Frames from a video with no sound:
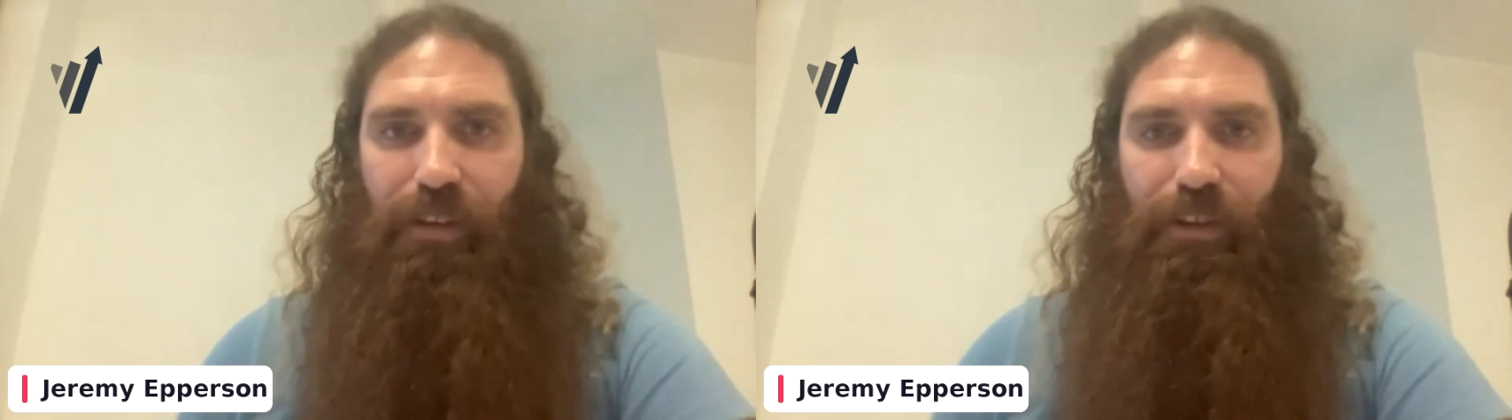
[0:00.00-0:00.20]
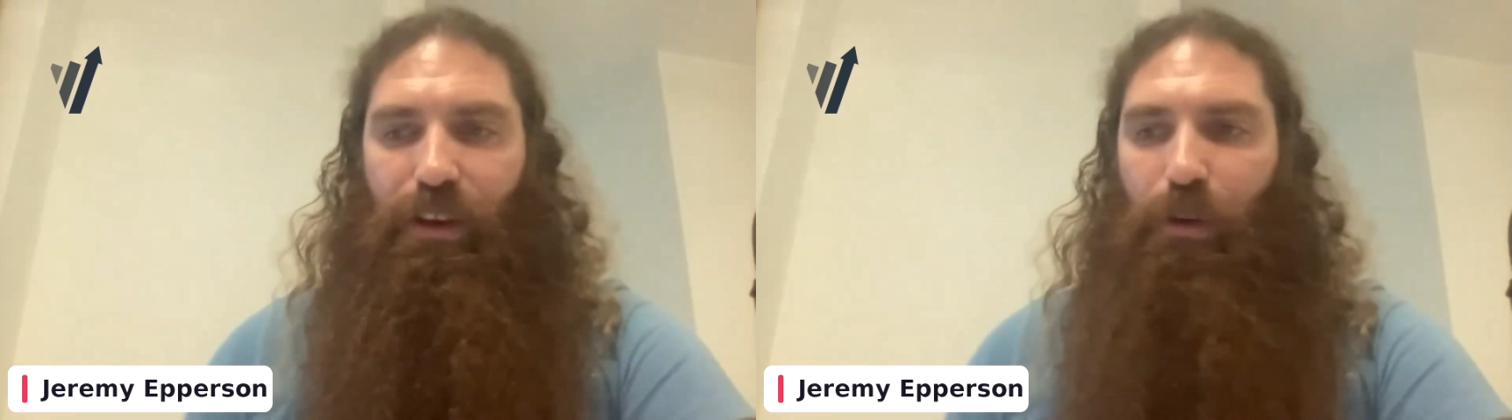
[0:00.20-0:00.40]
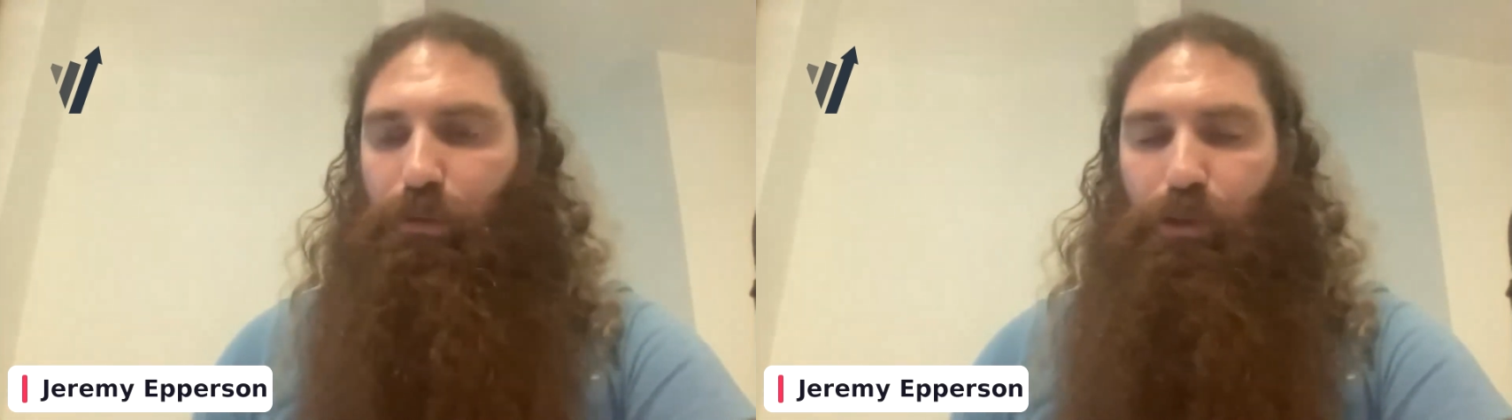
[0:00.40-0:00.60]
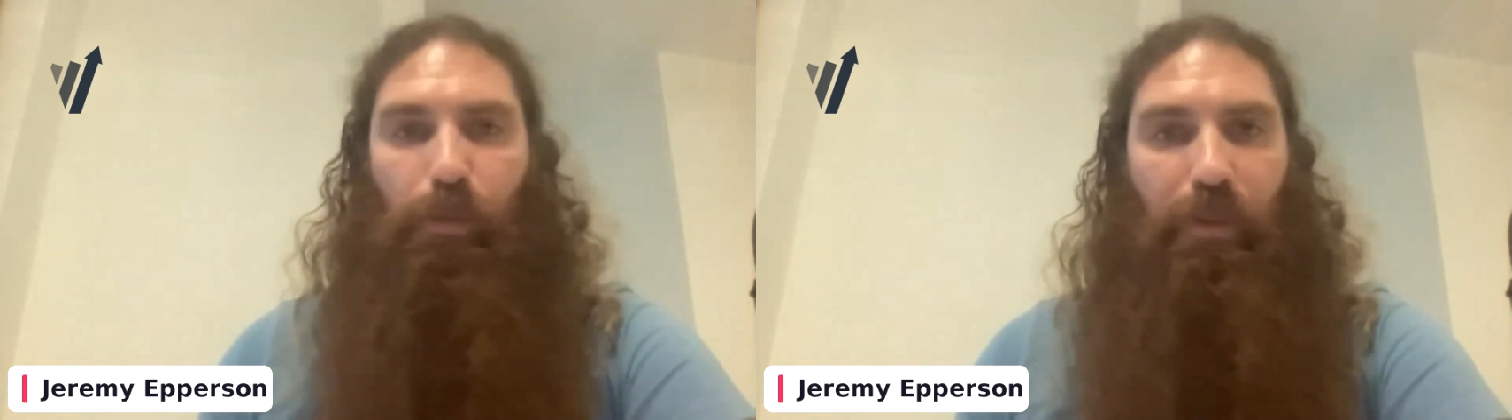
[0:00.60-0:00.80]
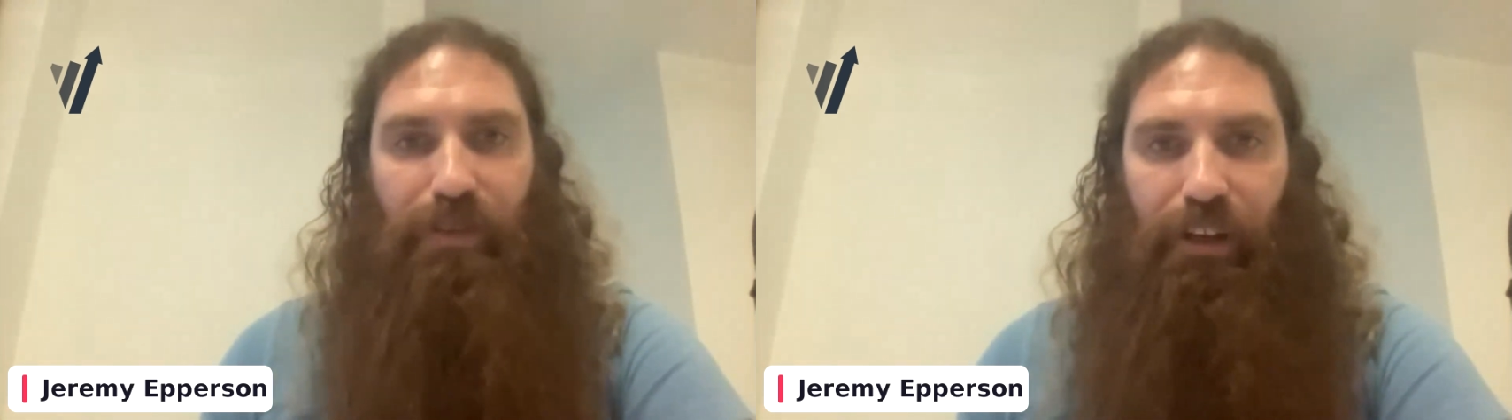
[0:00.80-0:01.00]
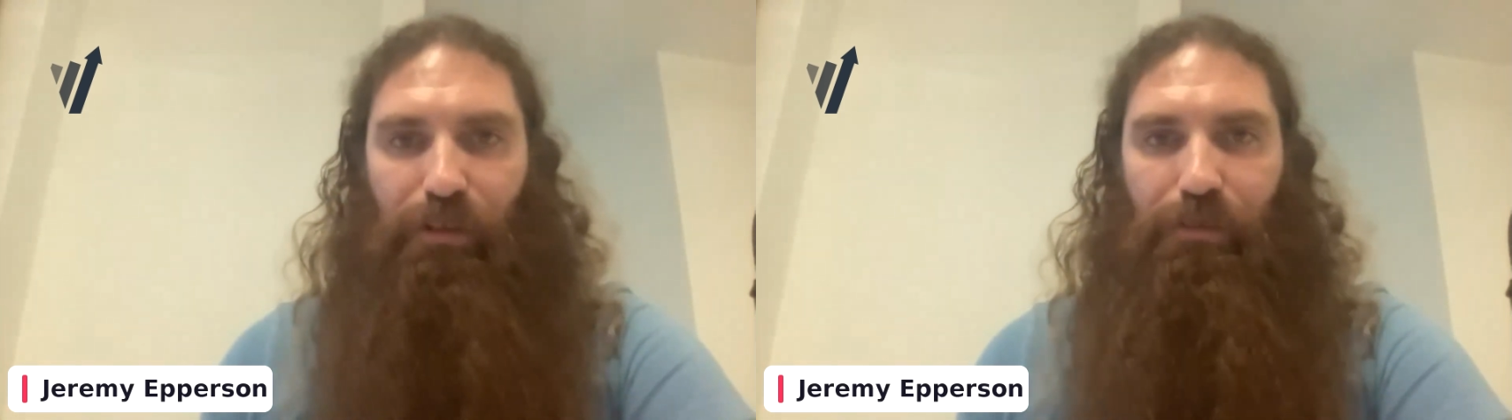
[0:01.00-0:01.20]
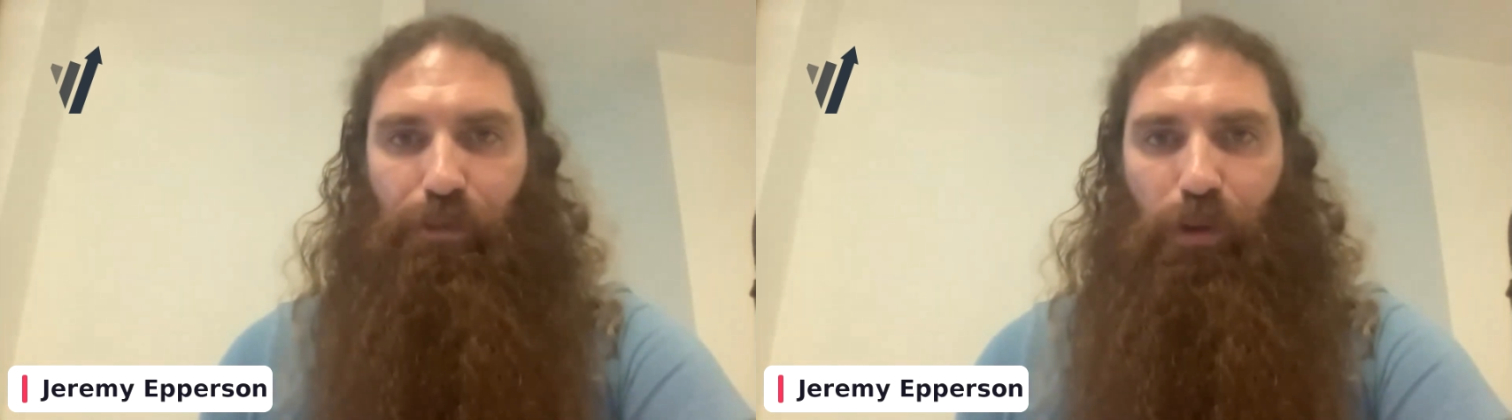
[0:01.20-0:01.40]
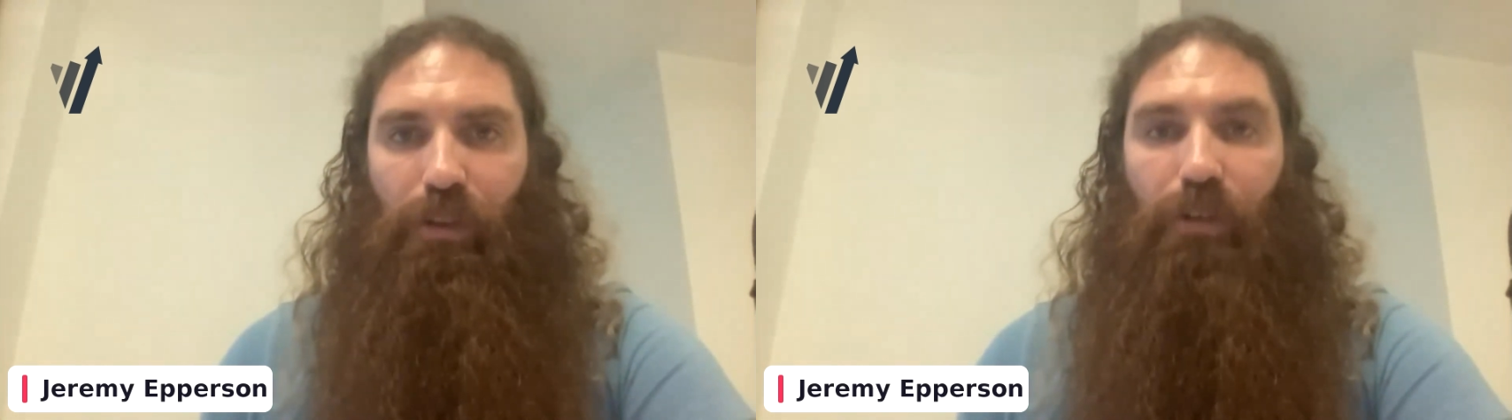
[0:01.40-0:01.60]
your particular
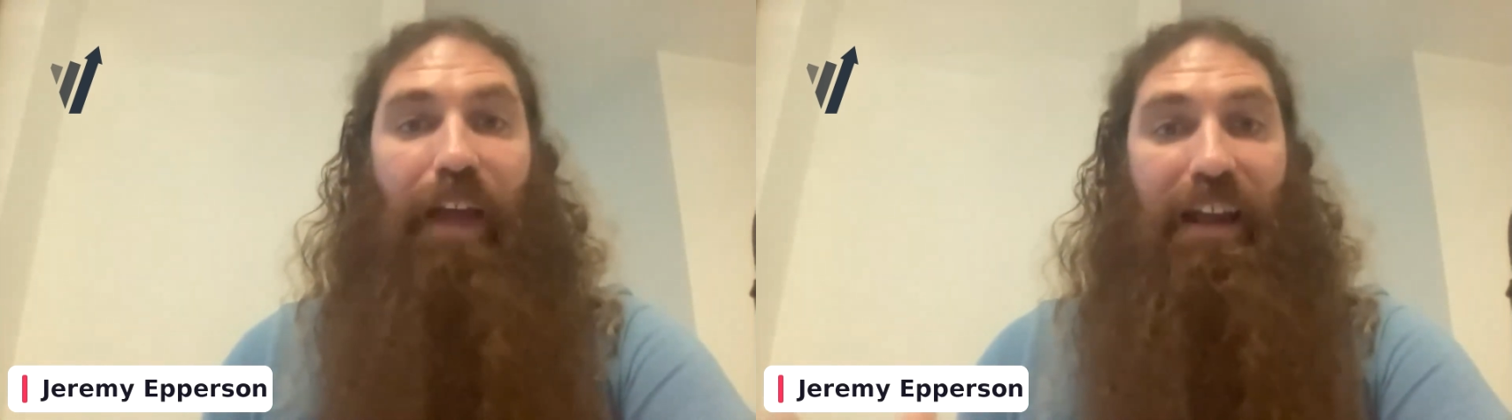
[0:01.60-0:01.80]
vertical,